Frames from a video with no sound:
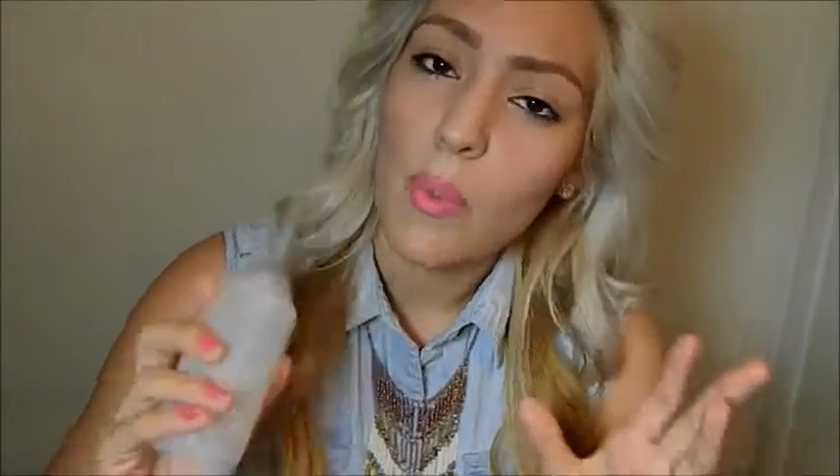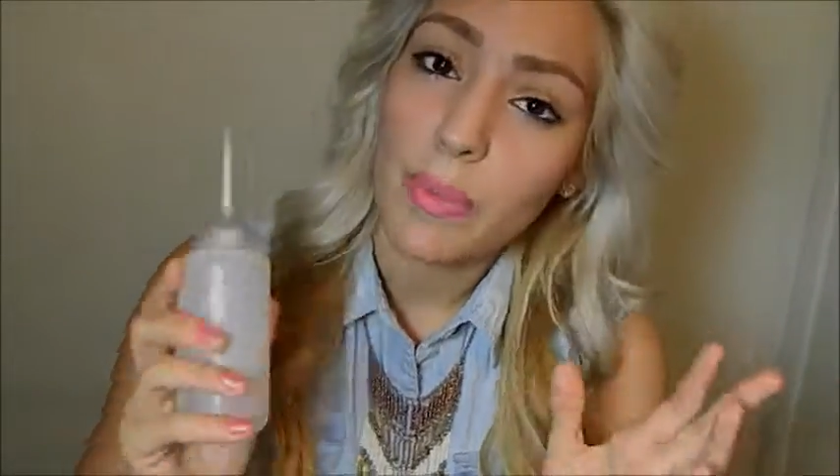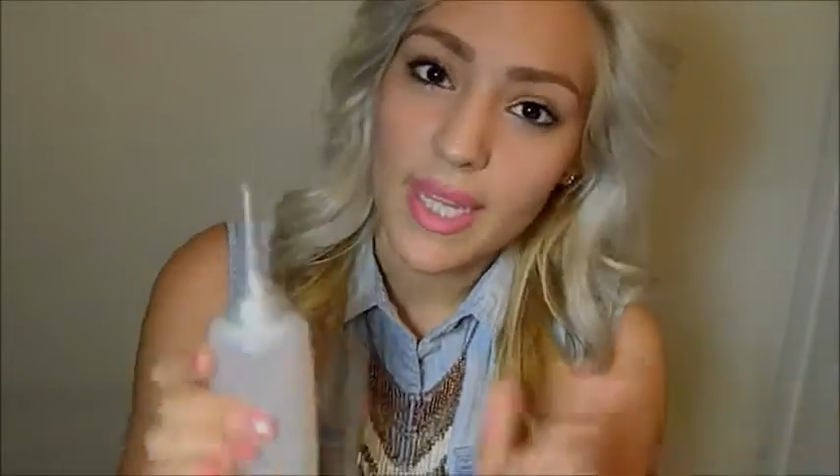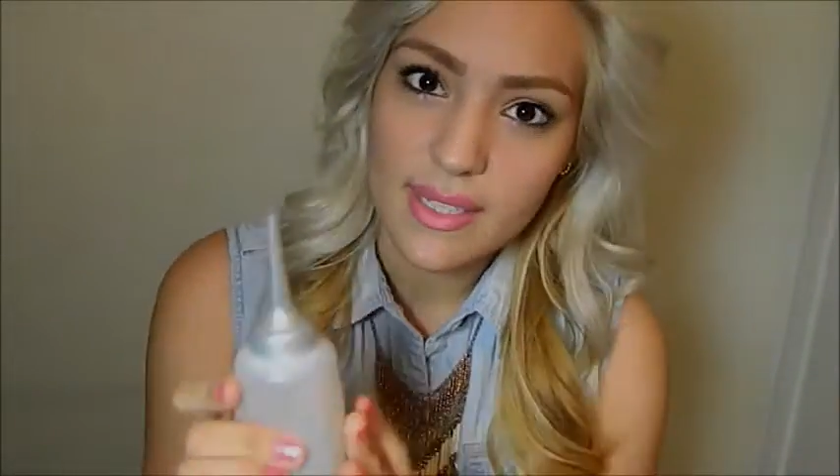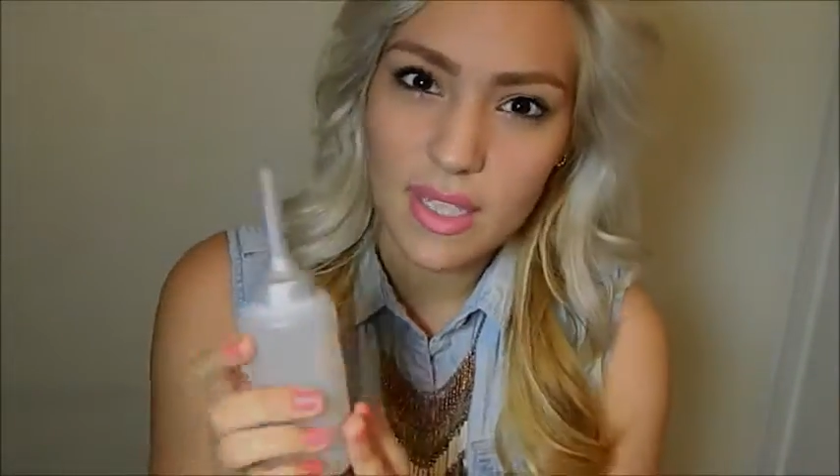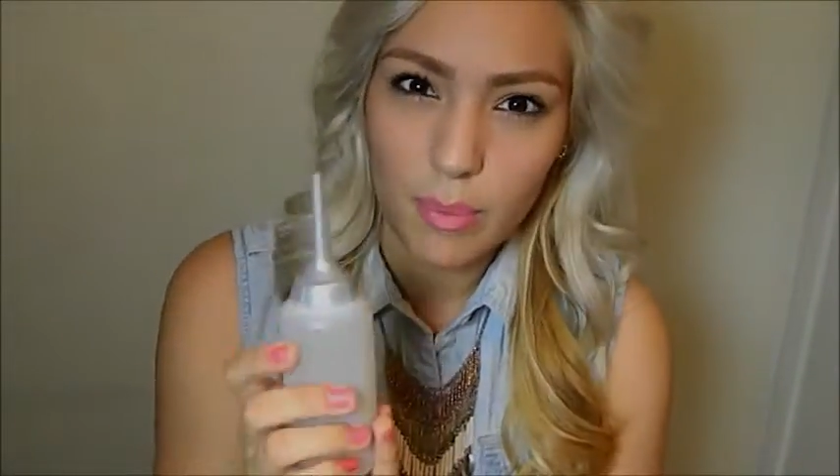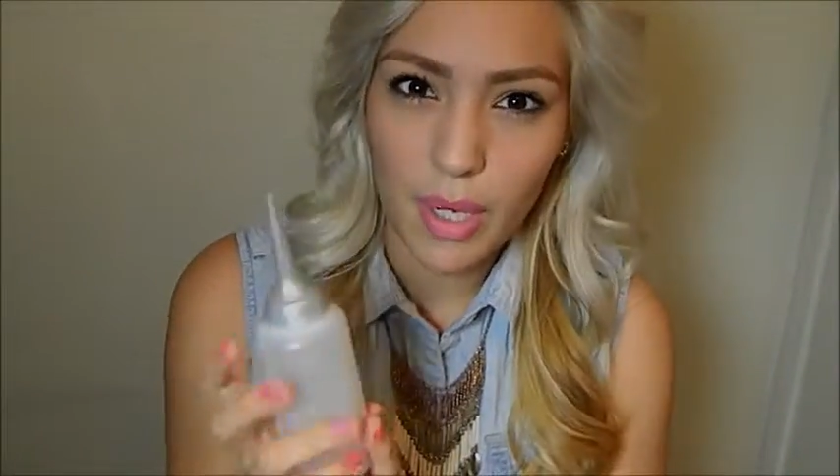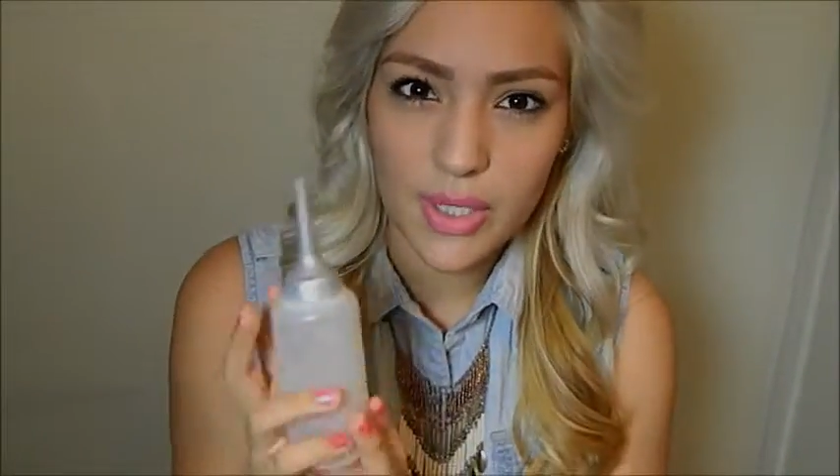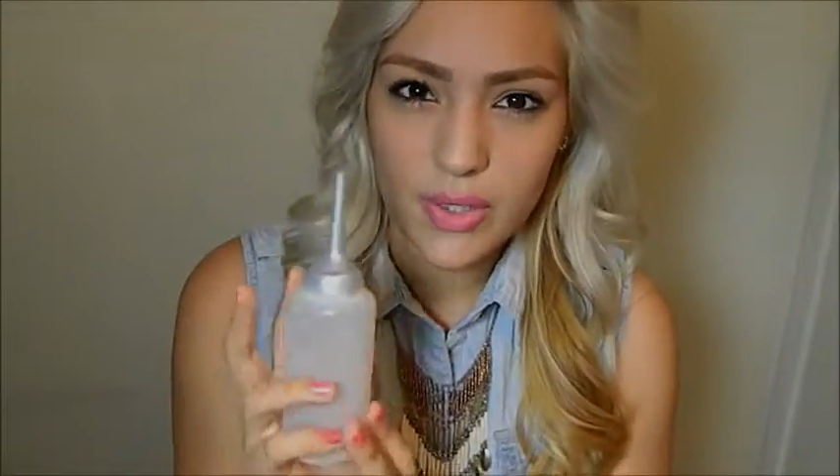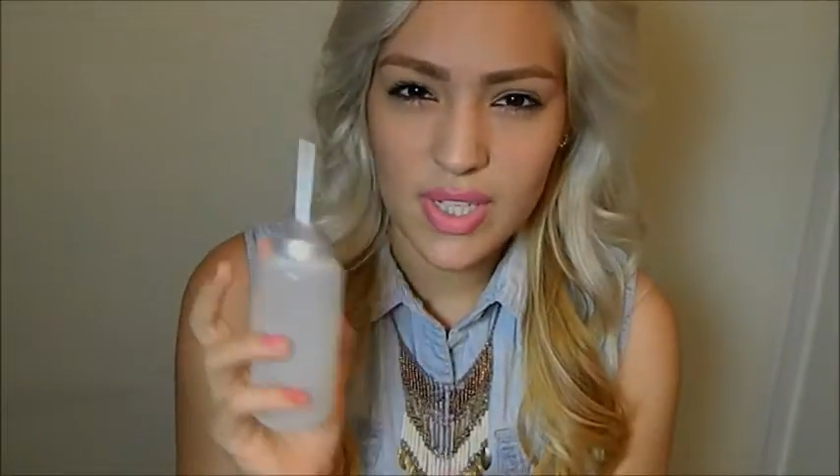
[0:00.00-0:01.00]
plastic
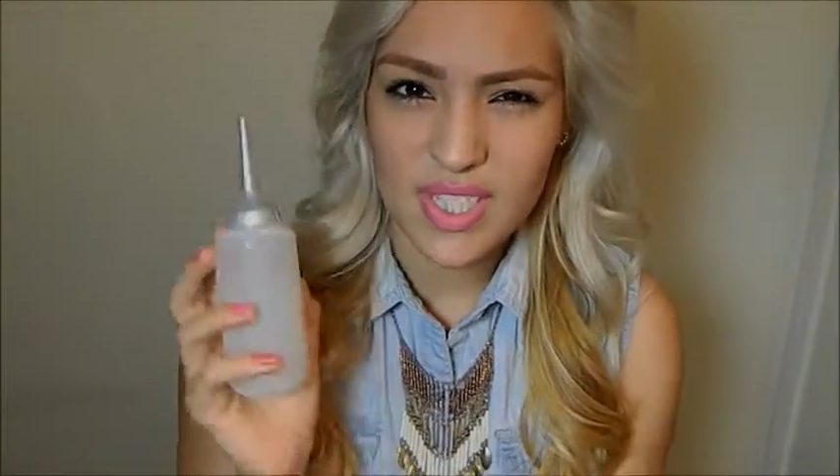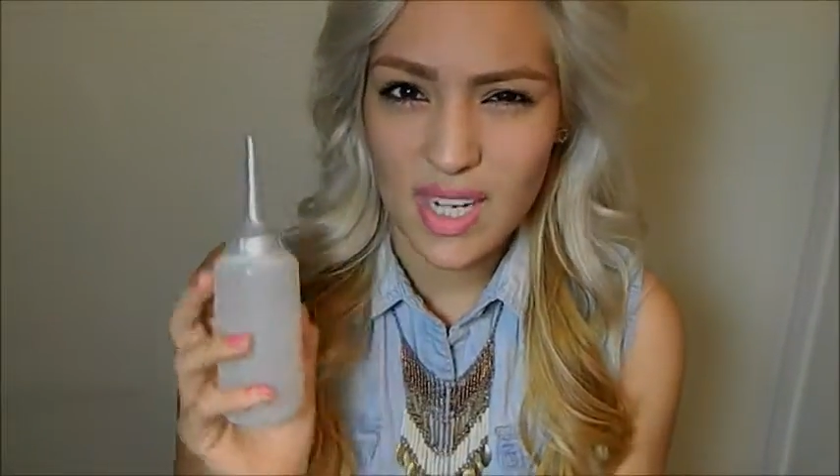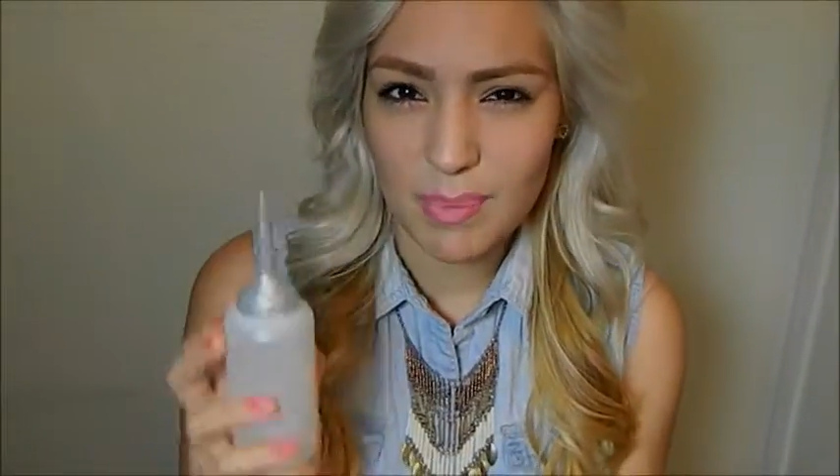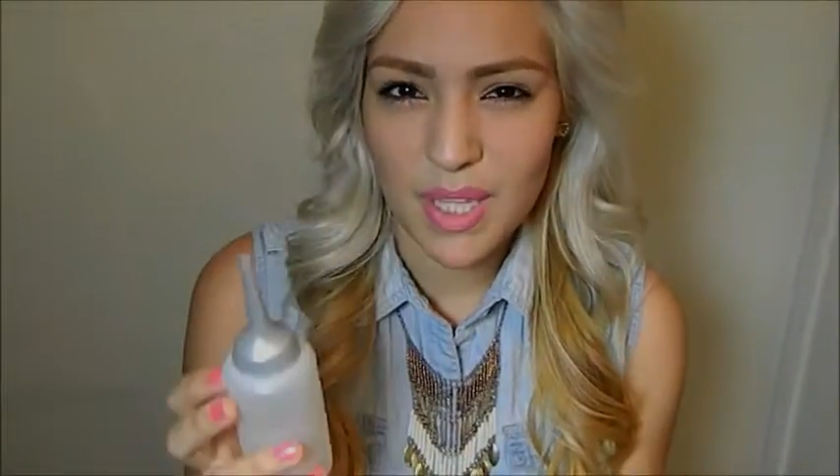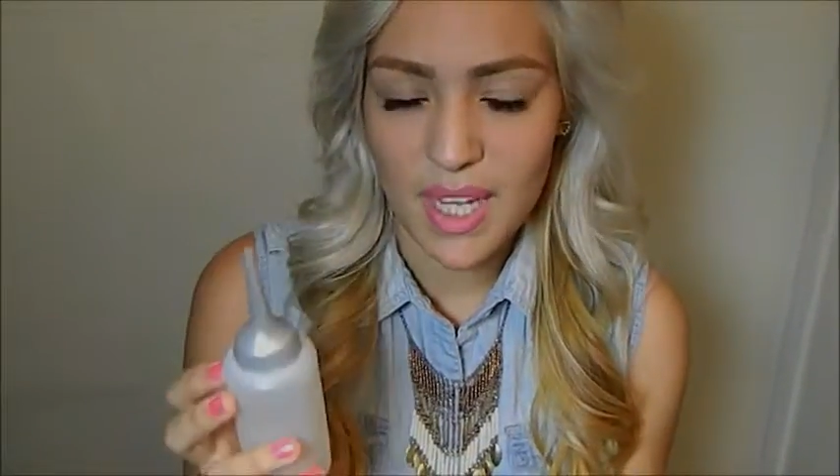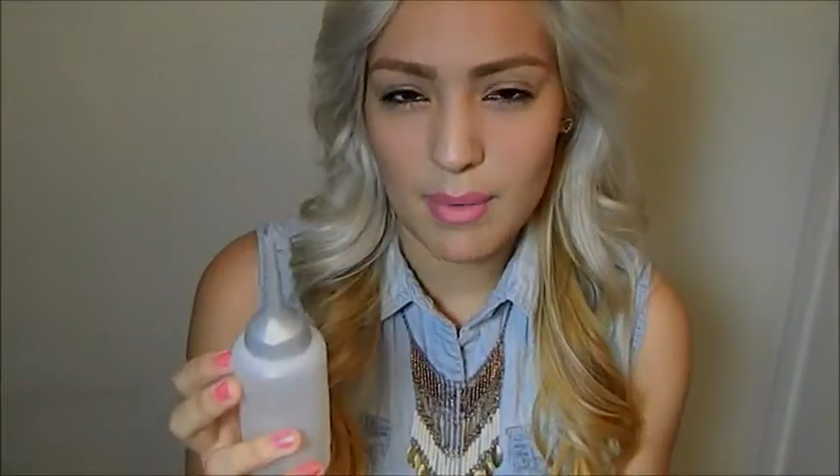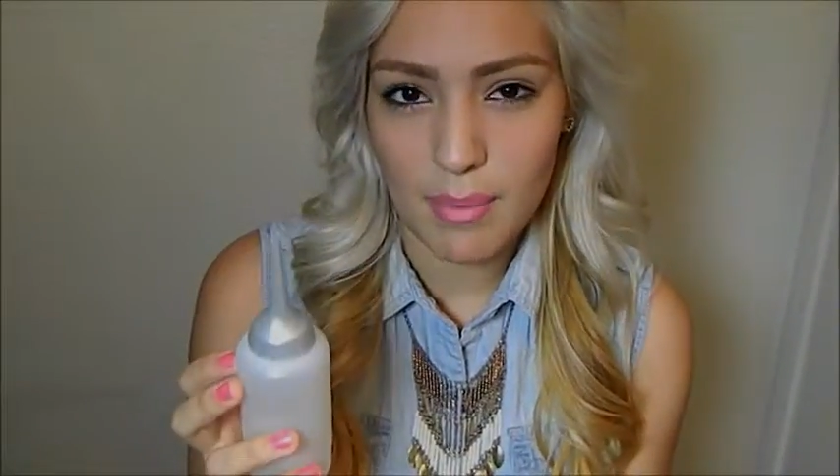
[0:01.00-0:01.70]
bottle, because I apply